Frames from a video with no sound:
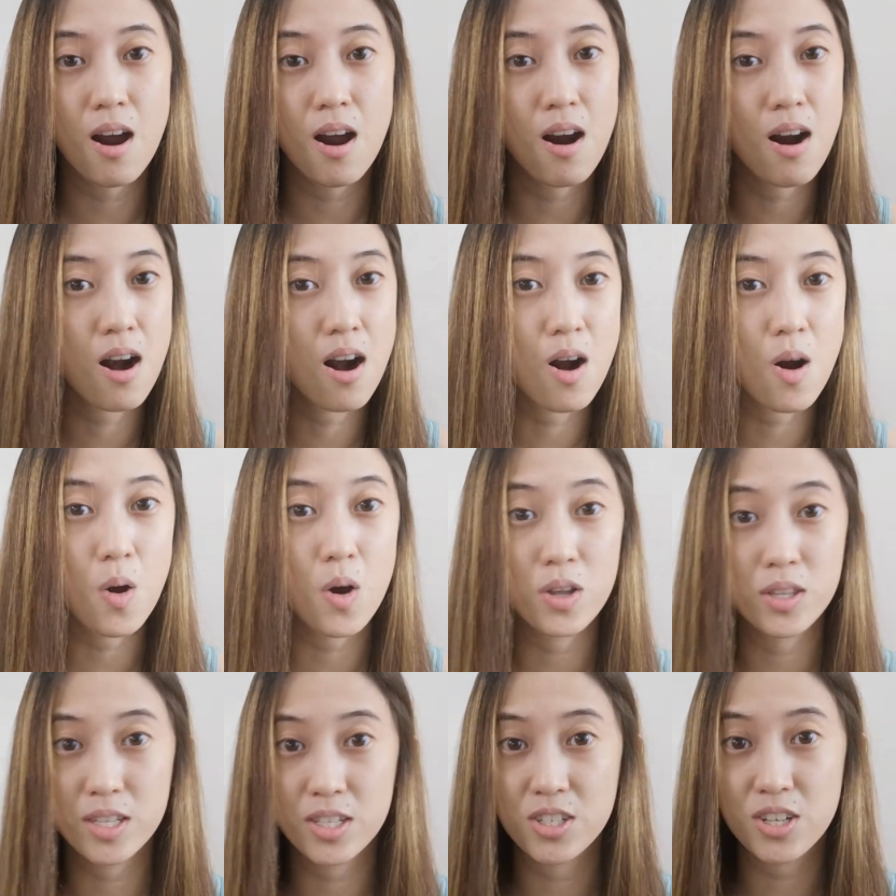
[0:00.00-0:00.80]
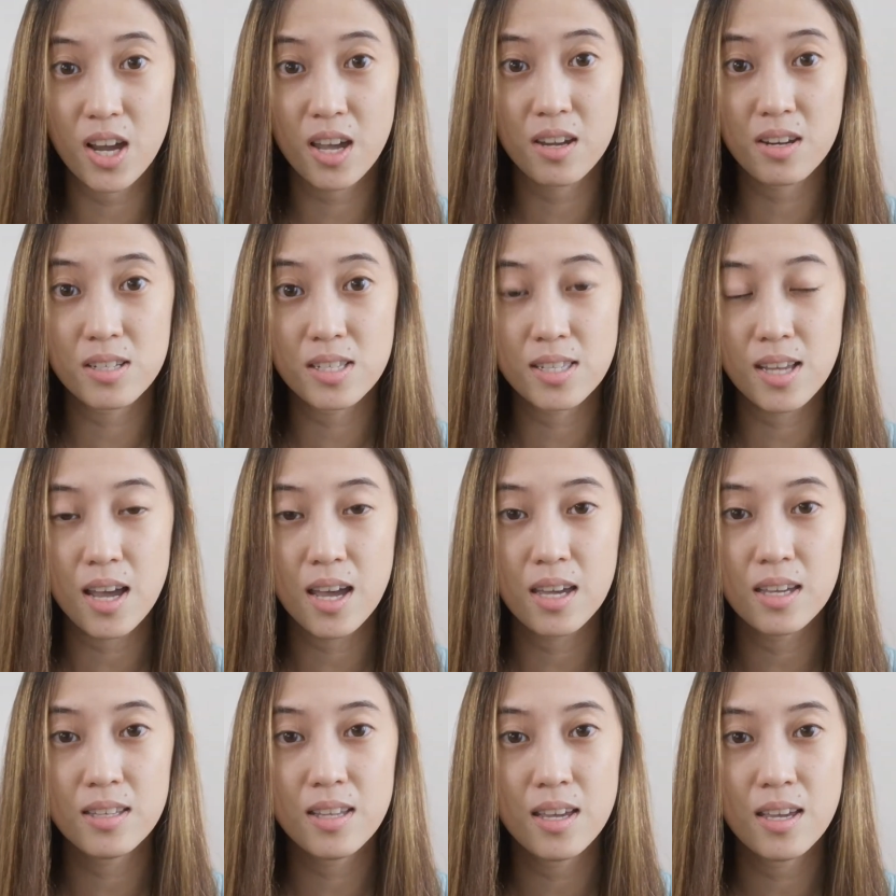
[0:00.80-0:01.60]
are on the drier
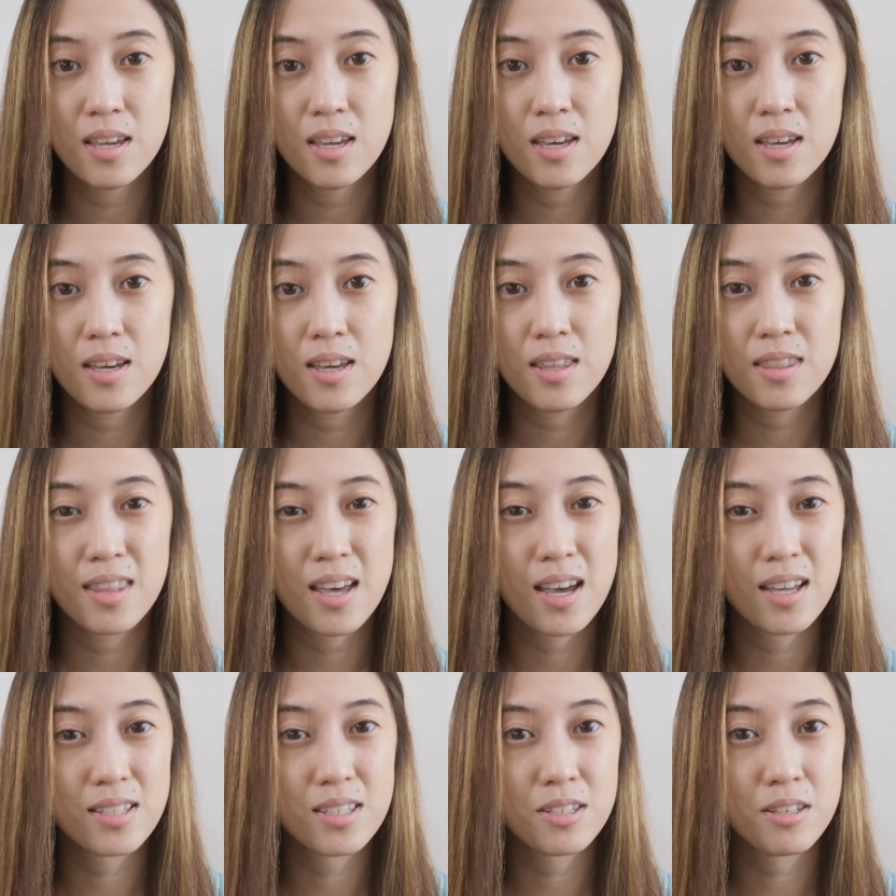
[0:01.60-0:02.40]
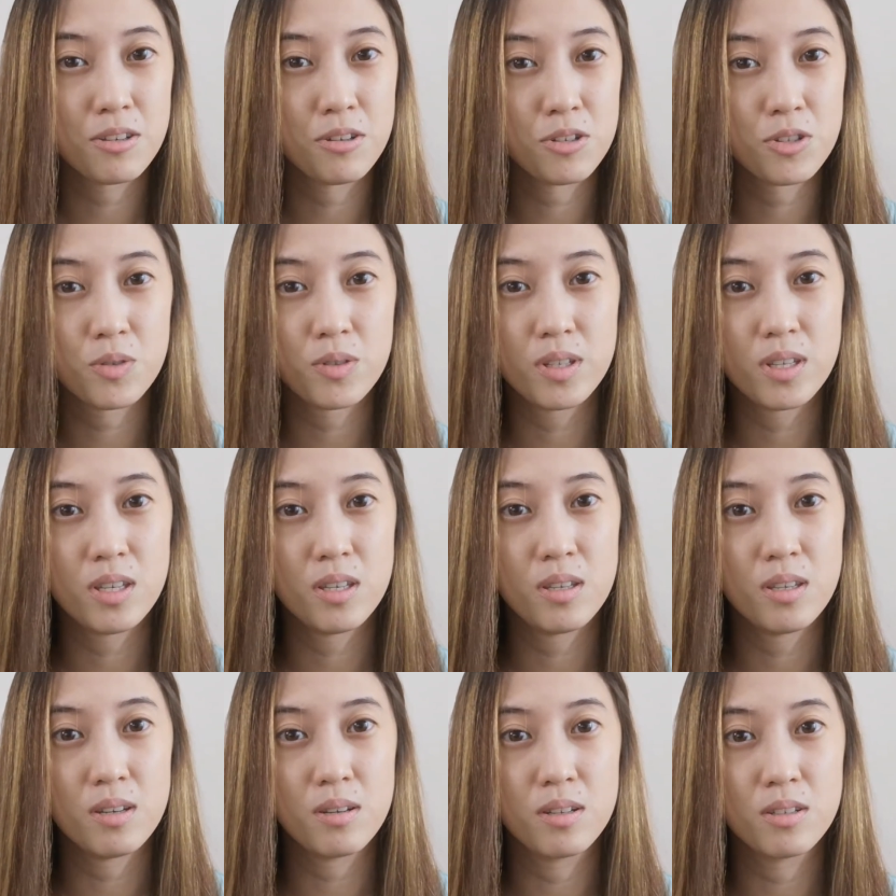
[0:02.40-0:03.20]
side. That's
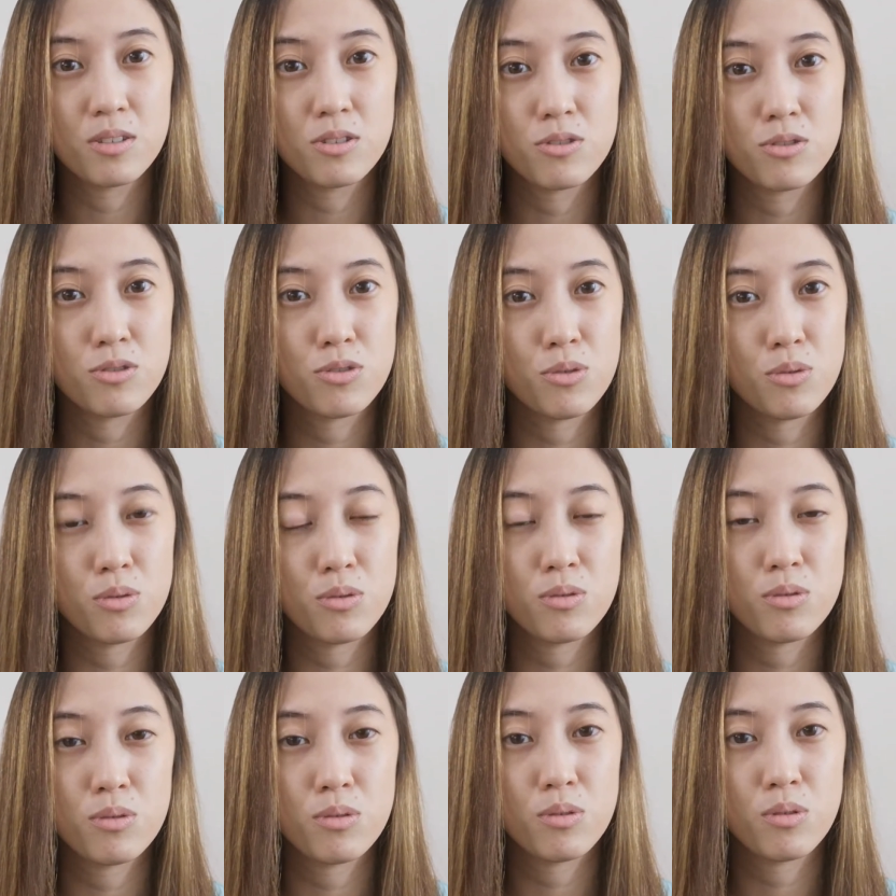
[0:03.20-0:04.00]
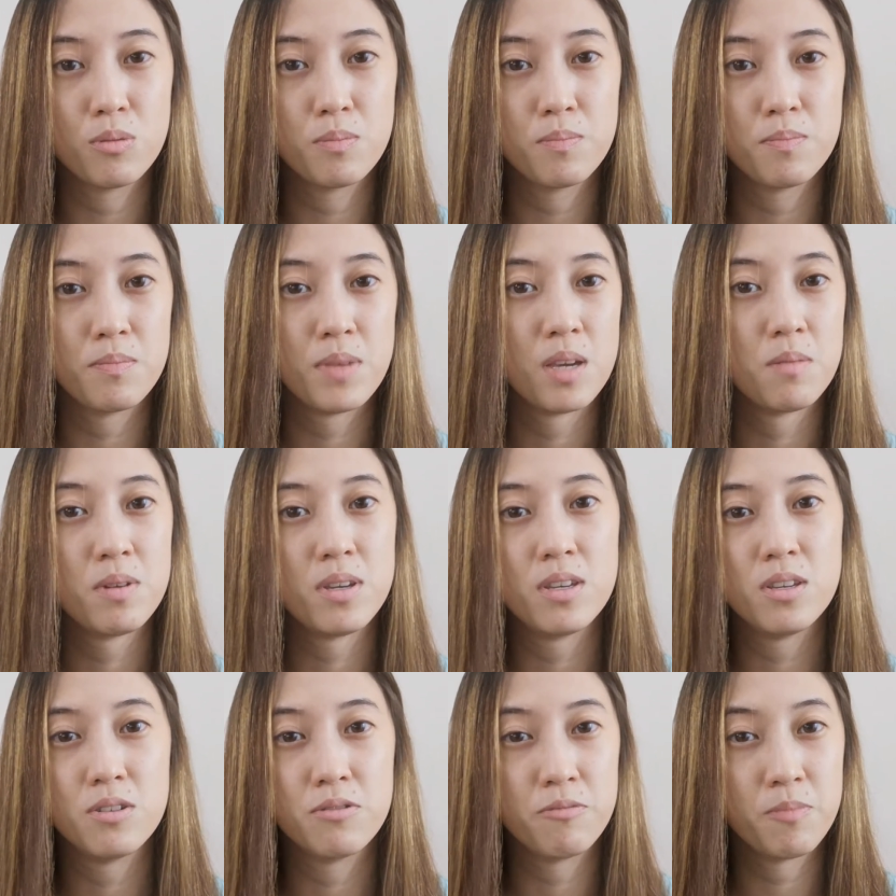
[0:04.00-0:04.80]
usually due to maybe
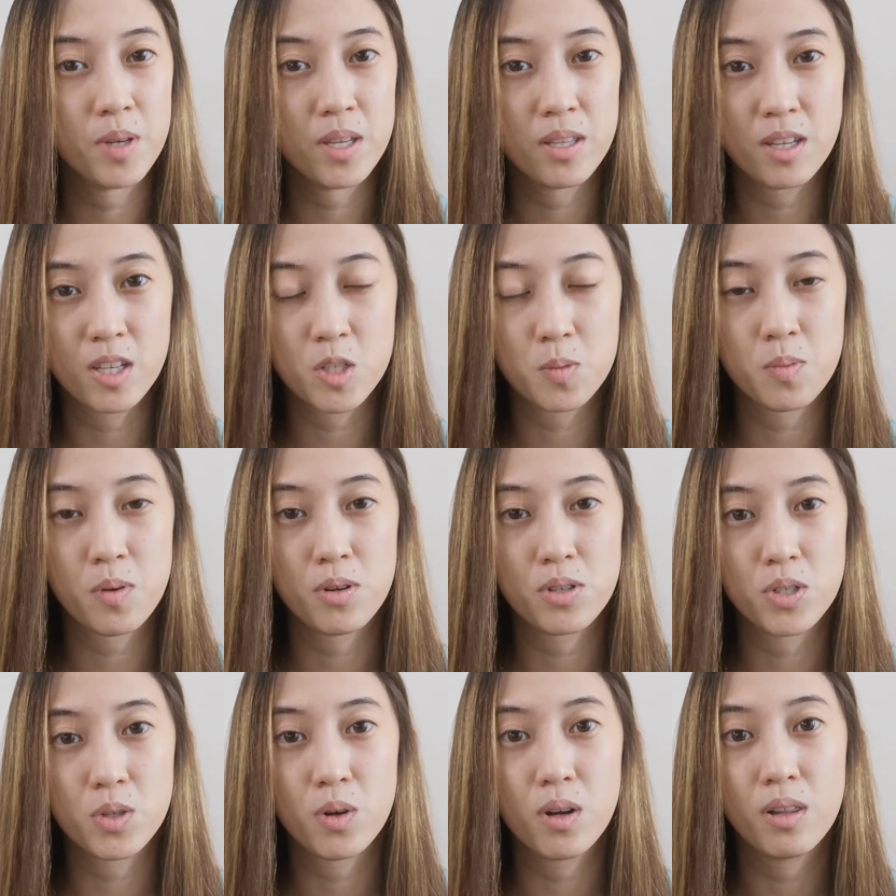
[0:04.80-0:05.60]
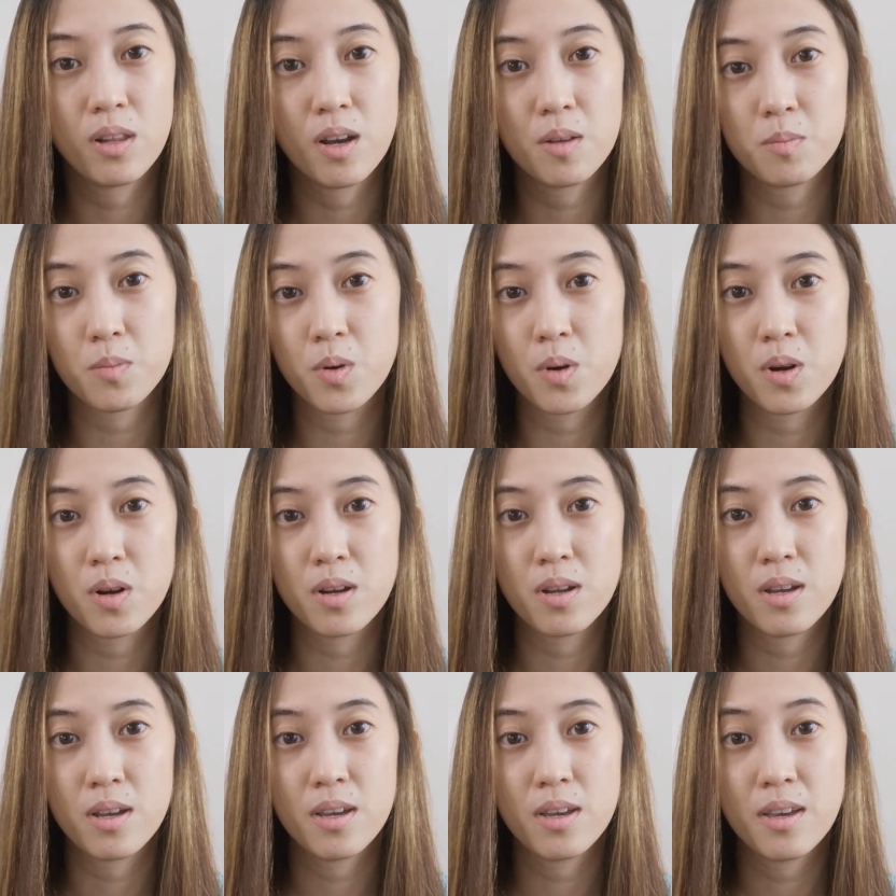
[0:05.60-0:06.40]
you've been exposed to a lot
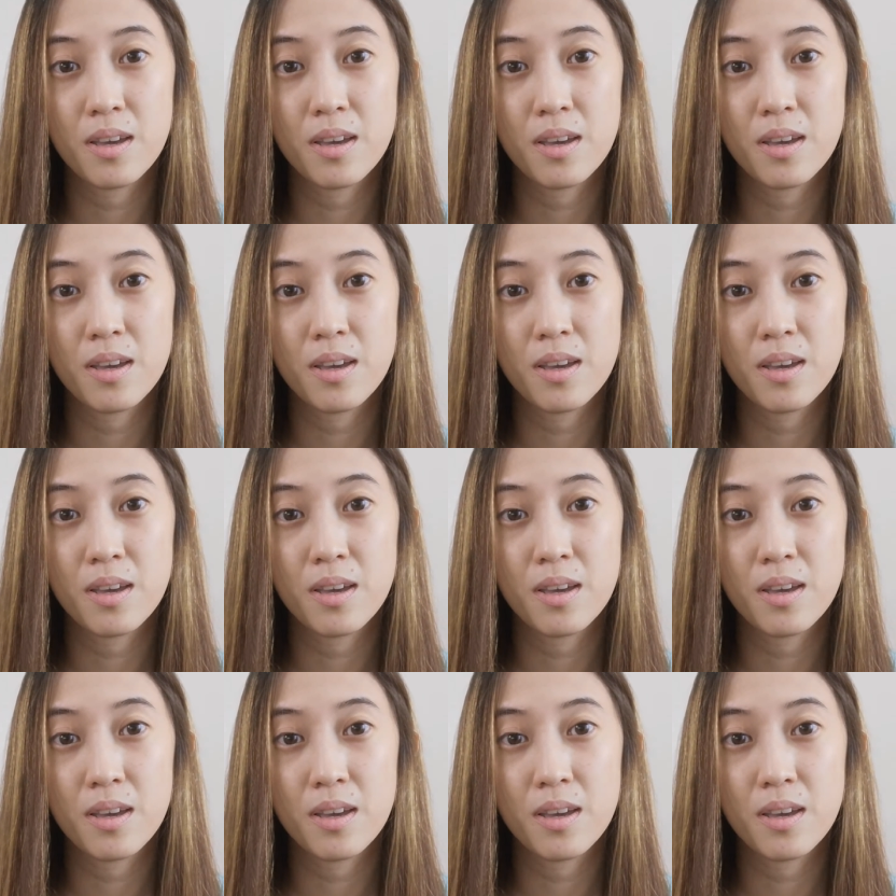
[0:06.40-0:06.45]
more